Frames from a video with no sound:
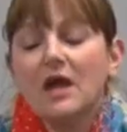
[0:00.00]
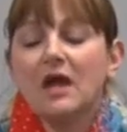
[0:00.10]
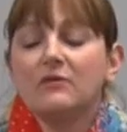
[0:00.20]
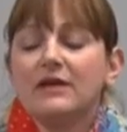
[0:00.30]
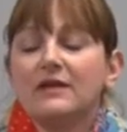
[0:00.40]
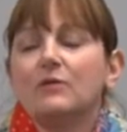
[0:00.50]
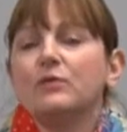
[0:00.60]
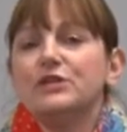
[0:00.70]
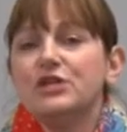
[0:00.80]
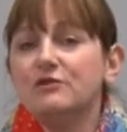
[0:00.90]
Okay, now
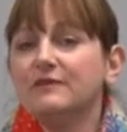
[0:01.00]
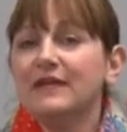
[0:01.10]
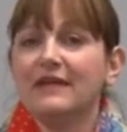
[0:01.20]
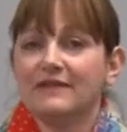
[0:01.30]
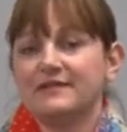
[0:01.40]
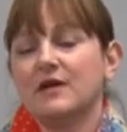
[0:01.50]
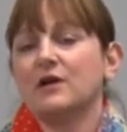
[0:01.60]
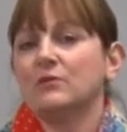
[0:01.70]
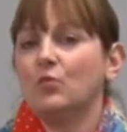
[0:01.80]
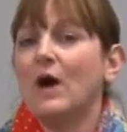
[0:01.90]
when you think of the
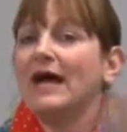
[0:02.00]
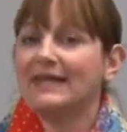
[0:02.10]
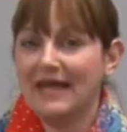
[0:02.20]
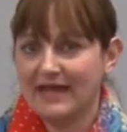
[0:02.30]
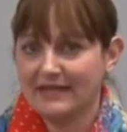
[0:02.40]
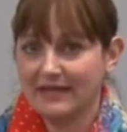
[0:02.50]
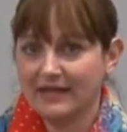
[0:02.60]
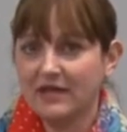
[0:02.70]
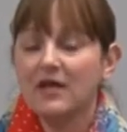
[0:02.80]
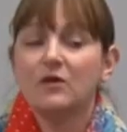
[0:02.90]
term white
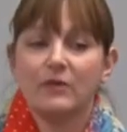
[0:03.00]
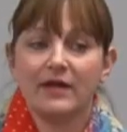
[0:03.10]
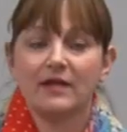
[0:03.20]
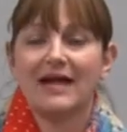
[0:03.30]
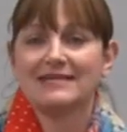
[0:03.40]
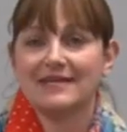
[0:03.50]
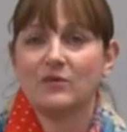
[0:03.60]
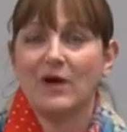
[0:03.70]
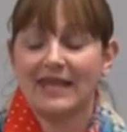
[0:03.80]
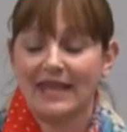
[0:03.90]
lightning, well, I say
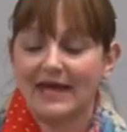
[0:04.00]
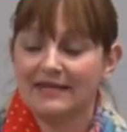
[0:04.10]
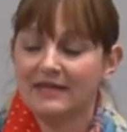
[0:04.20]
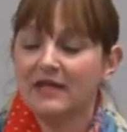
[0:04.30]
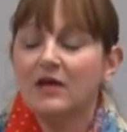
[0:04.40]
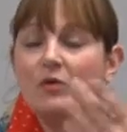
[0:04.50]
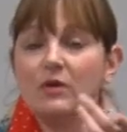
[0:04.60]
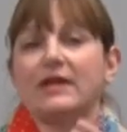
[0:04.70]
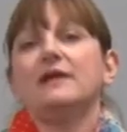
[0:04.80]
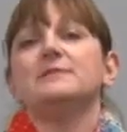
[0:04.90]
white lightning,
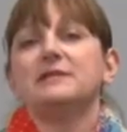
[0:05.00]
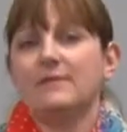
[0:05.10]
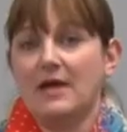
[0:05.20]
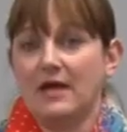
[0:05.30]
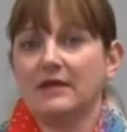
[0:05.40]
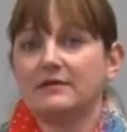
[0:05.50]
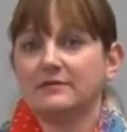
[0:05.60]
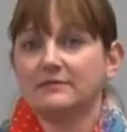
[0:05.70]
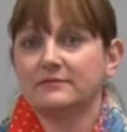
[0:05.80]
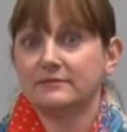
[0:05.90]
what comes to mind?
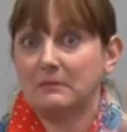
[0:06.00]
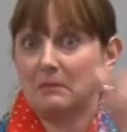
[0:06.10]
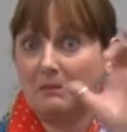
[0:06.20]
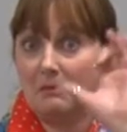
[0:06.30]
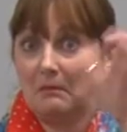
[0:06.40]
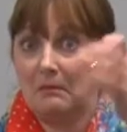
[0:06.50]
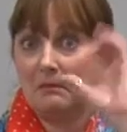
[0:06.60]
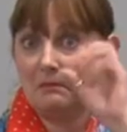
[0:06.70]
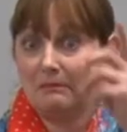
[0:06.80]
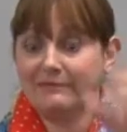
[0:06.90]

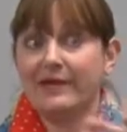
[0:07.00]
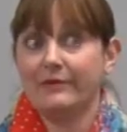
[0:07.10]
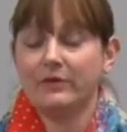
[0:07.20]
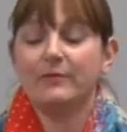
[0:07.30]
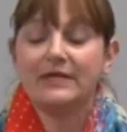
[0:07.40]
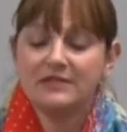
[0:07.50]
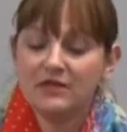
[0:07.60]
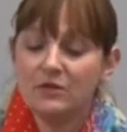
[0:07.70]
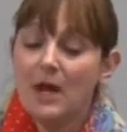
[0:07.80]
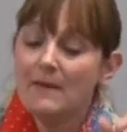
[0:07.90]
Yeah, well, me
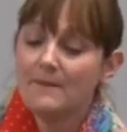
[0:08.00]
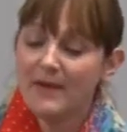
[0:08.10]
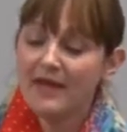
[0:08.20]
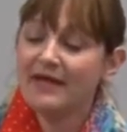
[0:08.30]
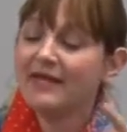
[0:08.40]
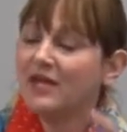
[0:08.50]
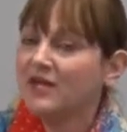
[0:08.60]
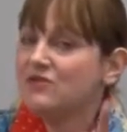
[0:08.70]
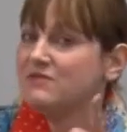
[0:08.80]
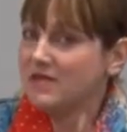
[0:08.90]
too. But
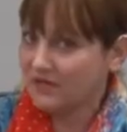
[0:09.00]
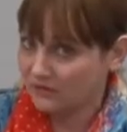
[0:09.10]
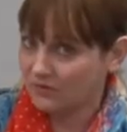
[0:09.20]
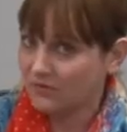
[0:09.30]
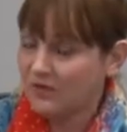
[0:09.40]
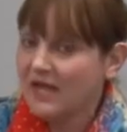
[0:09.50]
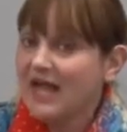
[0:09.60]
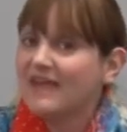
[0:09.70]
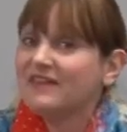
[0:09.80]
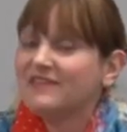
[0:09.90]
who knew
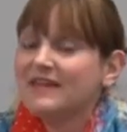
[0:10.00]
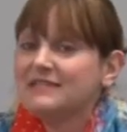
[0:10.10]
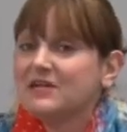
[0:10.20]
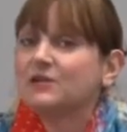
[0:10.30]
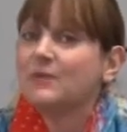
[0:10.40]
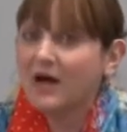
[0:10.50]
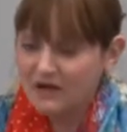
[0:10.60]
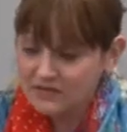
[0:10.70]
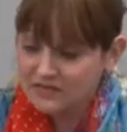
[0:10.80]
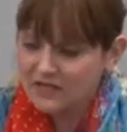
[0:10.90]
that that term
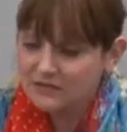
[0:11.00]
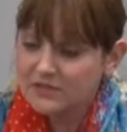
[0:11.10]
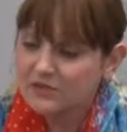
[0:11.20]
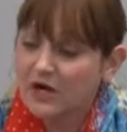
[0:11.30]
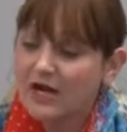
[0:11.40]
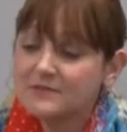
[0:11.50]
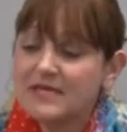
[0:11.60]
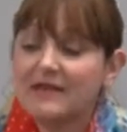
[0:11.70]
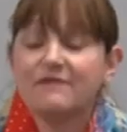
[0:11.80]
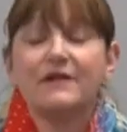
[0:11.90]
also describes
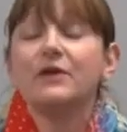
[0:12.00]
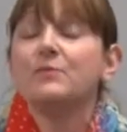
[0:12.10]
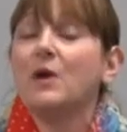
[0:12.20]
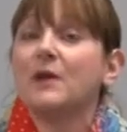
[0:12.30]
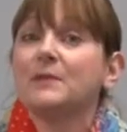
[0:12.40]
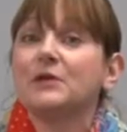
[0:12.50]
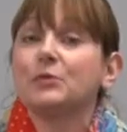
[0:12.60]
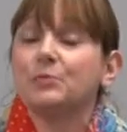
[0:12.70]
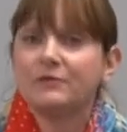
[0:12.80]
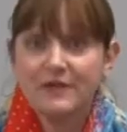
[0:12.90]
a very popular
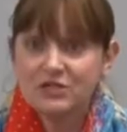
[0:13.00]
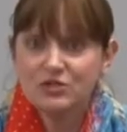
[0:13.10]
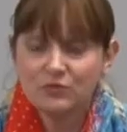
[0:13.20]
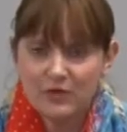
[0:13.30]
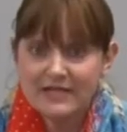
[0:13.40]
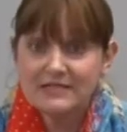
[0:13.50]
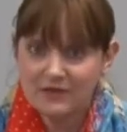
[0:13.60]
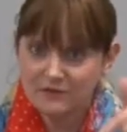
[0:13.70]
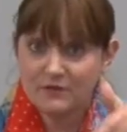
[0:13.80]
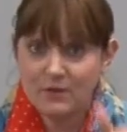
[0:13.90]
professional
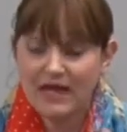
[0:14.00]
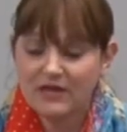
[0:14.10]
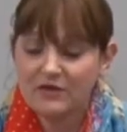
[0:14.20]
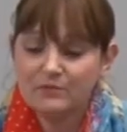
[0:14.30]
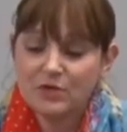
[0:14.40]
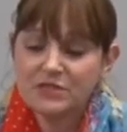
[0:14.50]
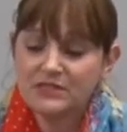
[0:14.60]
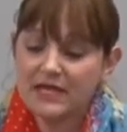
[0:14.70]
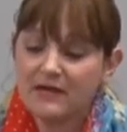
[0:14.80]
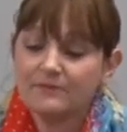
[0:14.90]
wrestler from right here in
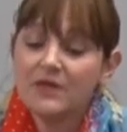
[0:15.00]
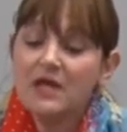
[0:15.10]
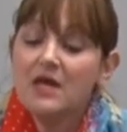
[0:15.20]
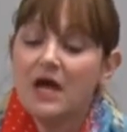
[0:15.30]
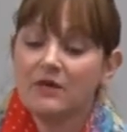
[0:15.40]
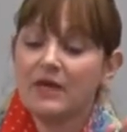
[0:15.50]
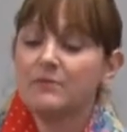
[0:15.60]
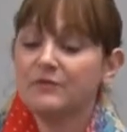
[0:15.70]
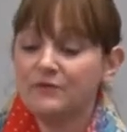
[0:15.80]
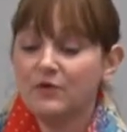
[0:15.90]
Morristown? Okay,
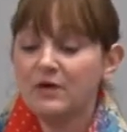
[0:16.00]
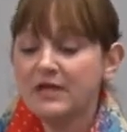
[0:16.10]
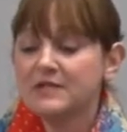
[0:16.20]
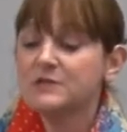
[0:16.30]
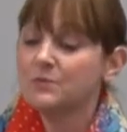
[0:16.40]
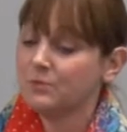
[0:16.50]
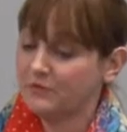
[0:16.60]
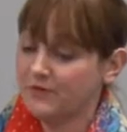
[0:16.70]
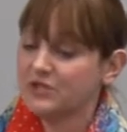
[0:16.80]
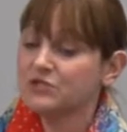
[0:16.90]
before his
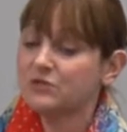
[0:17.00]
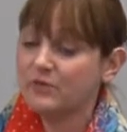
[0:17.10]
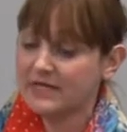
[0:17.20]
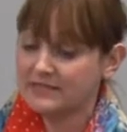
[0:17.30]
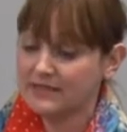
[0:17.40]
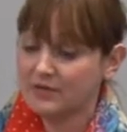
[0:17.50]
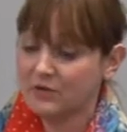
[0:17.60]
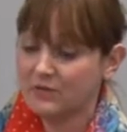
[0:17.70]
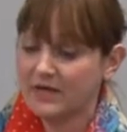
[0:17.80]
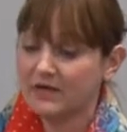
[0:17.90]
professional wrestling
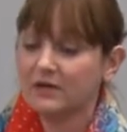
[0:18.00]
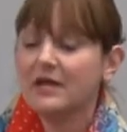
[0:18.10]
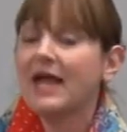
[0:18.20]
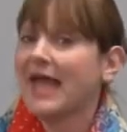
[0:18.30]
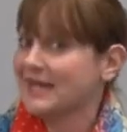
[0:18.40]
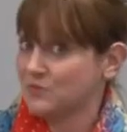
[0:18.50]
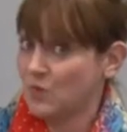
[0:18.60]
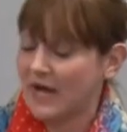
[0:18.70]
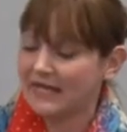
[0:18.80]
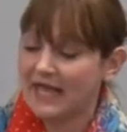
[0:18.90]
career as
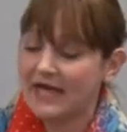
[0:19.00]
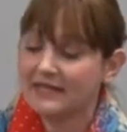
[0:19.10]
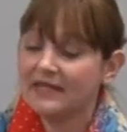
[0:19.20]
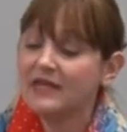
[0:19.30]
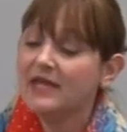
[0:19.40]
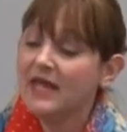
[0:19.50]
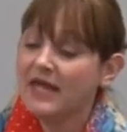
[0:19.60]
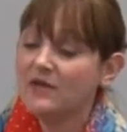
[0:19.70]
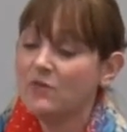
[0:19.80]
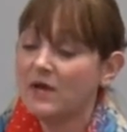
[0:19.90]
White Lightning,
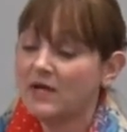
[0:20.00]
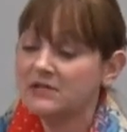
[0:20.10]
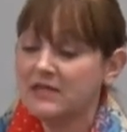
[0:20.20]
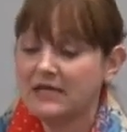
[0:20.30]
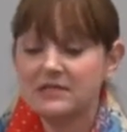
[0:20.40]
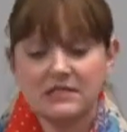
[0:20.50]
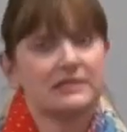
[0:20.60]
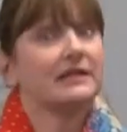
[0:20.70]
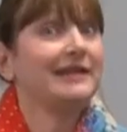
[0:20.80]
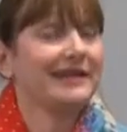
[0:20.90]
he was, and
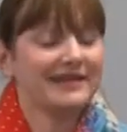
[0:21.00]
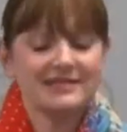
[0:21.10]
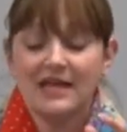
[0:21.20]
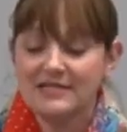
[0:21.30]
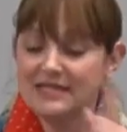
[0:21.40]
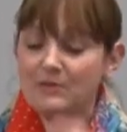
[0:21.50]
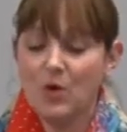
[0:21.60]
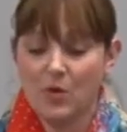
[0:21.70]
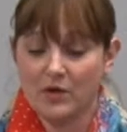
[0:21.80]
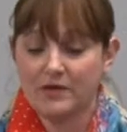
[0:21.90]
still is, Tim
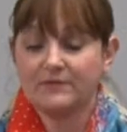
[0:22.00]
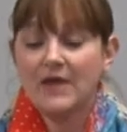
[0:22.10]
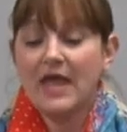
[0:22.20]
Horner.